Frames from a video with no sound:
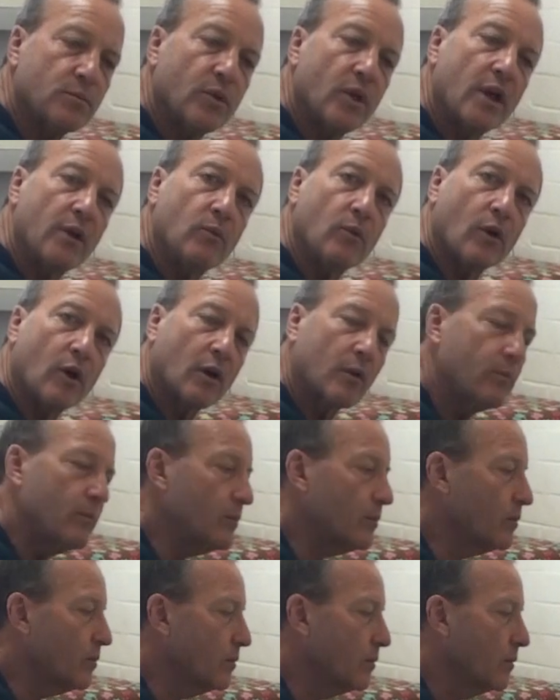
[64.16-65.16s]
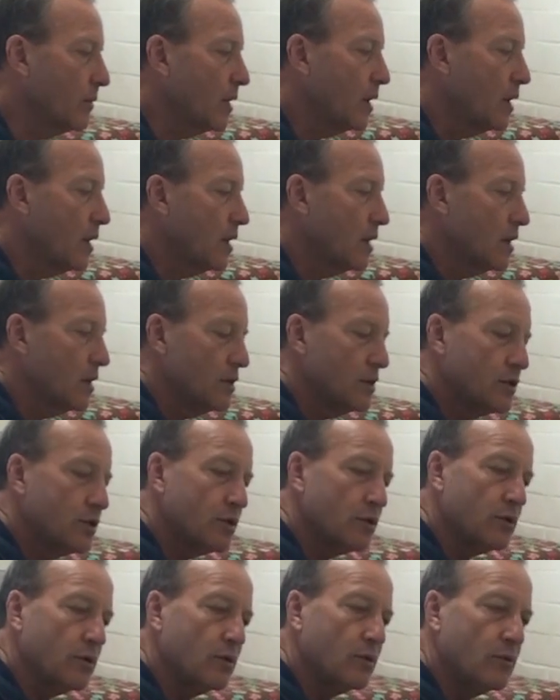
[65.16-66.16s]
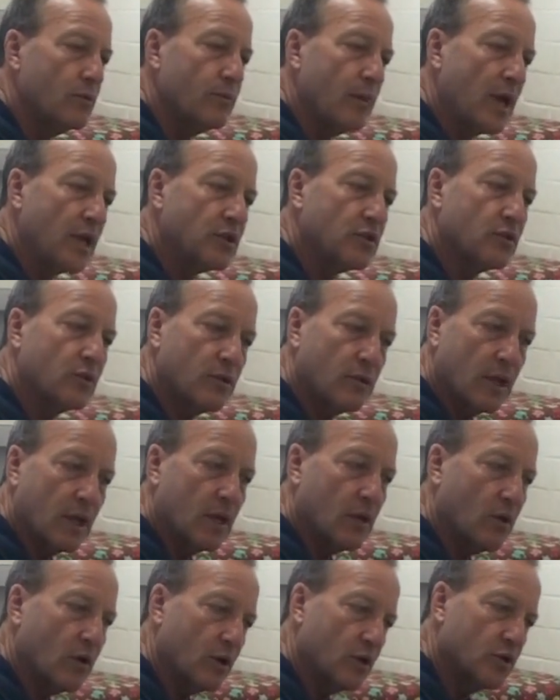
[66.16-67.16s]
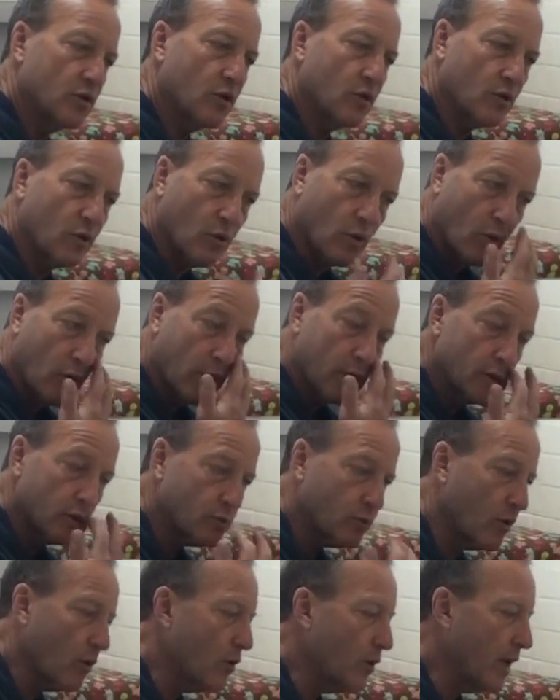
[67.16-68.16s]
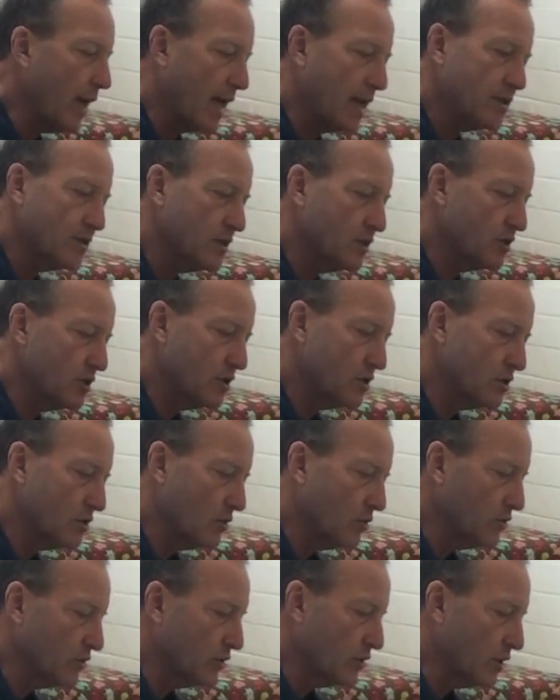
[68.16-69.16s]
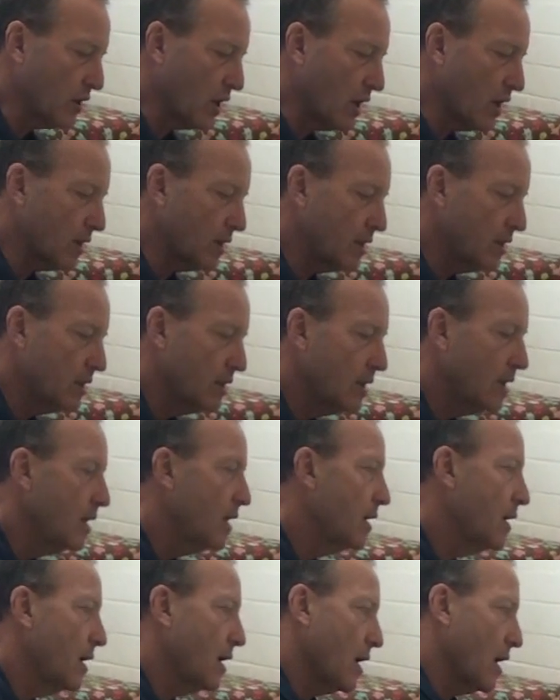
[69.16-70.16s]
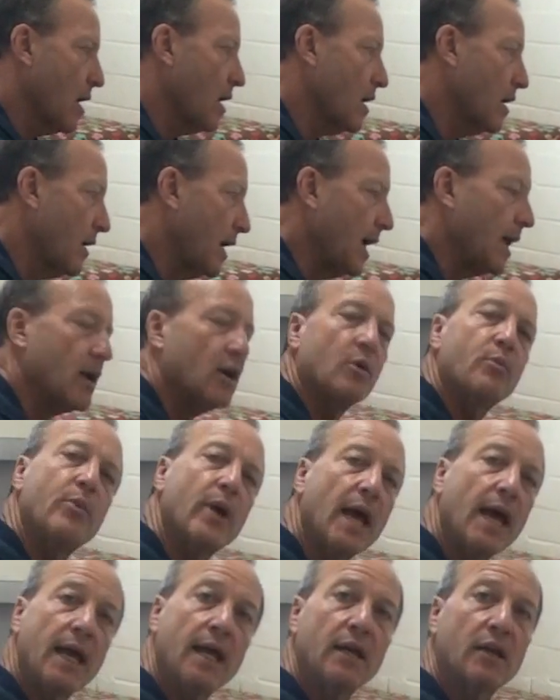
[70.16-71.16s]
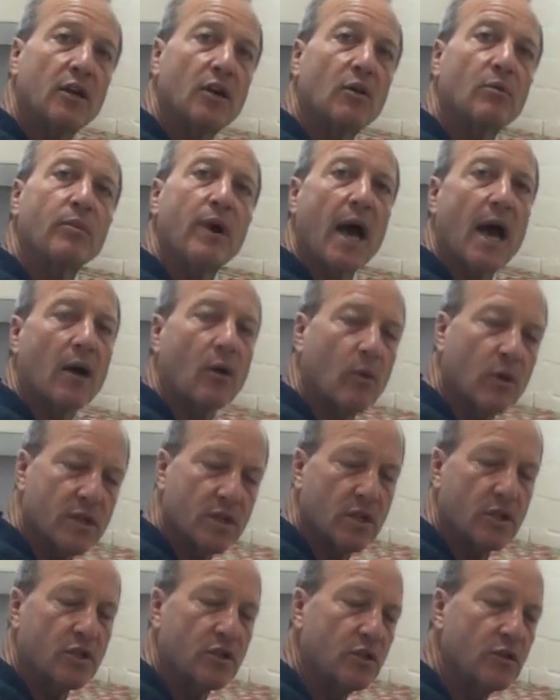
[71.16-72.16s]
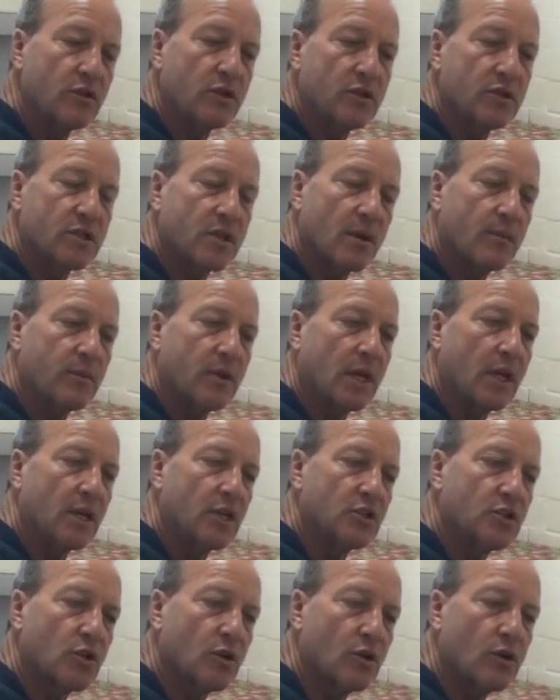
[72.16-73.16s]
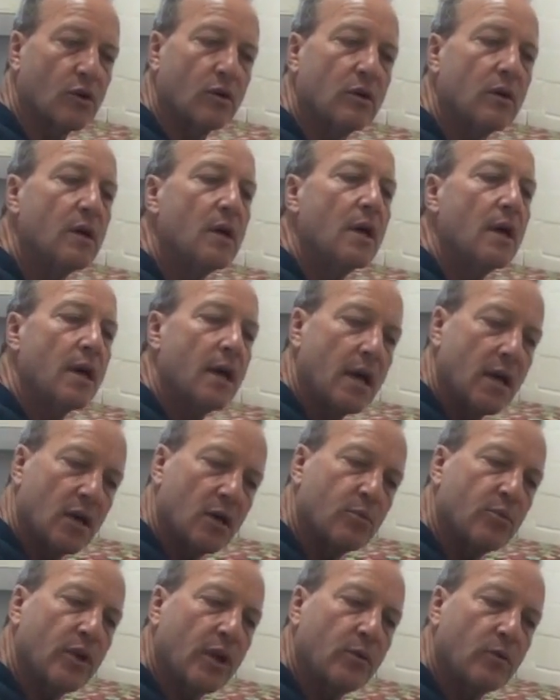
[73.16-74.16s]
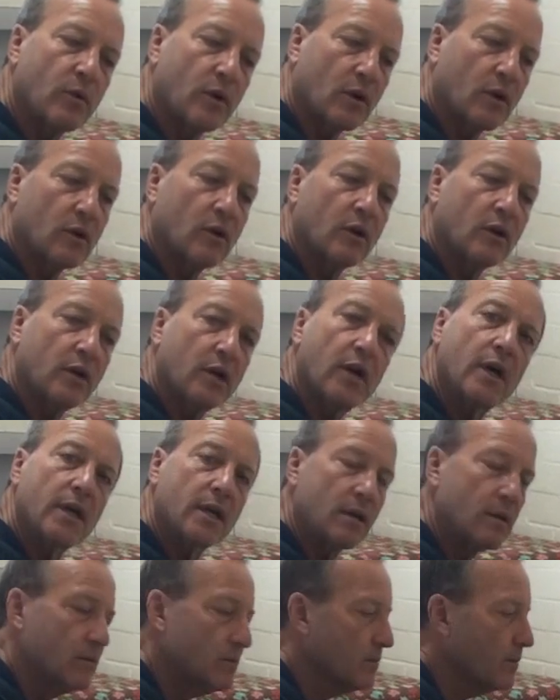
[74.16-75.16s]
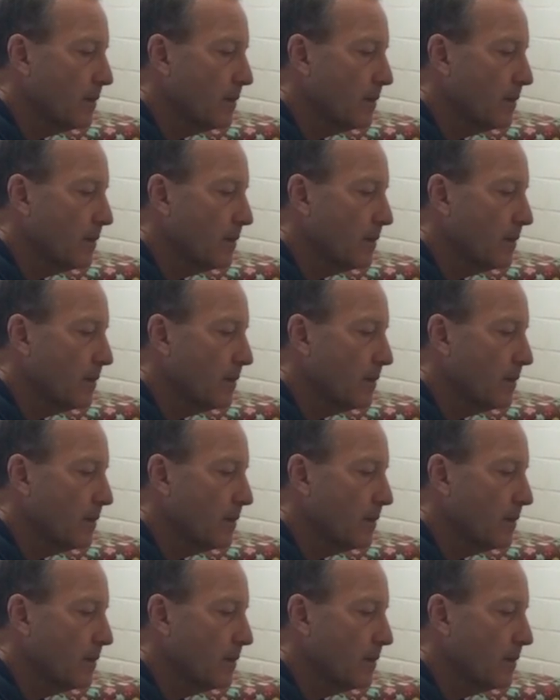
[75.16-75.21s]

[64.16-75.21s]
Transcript: some blood work to make sure that her internal organs were okay, so she's an older dog, uh, and her pain in her back wasn't due to something internal, and her blood work looked good.